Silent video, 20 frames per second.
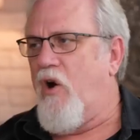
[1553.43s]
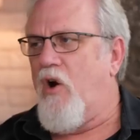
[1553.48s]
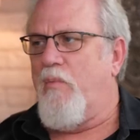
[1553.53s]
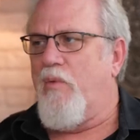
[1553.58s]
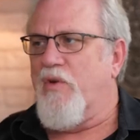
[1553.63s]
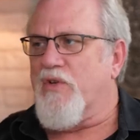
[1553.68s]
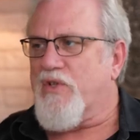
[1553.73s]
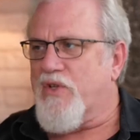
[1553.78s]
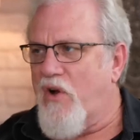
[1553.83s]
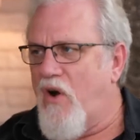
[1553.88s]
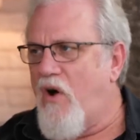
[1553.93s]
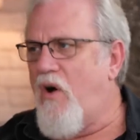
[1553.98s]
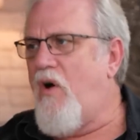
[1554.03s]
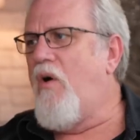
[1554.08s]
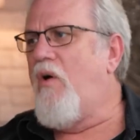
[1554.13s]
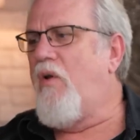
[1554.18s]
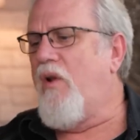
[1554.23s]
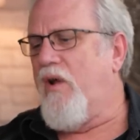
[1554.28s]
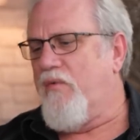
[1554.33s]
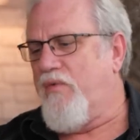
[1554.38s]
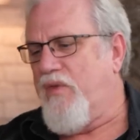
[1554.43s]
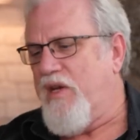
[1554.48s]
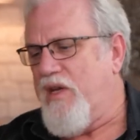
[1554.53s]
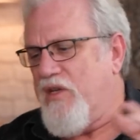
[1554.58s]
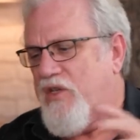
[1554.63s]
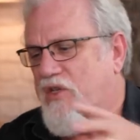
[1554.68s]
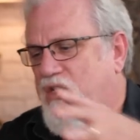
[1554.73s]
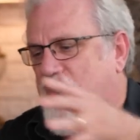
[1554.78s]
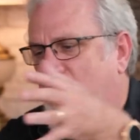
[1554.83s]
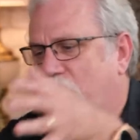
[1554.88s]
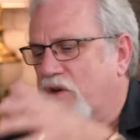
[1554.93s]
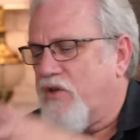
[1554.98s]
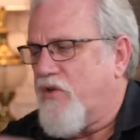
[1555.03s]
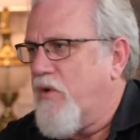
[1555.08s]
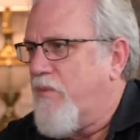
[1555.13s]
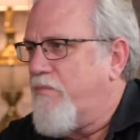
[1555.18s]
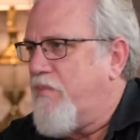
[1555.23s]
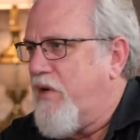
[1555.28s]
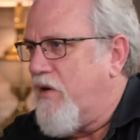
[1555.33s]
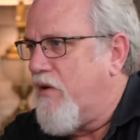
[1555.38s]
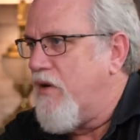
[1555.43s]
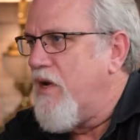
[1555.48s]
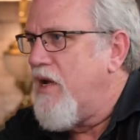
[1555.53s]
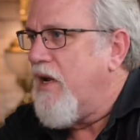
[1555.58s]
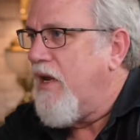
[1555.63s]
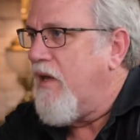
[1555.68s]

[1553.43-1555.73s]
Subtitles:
almost all of these start to appear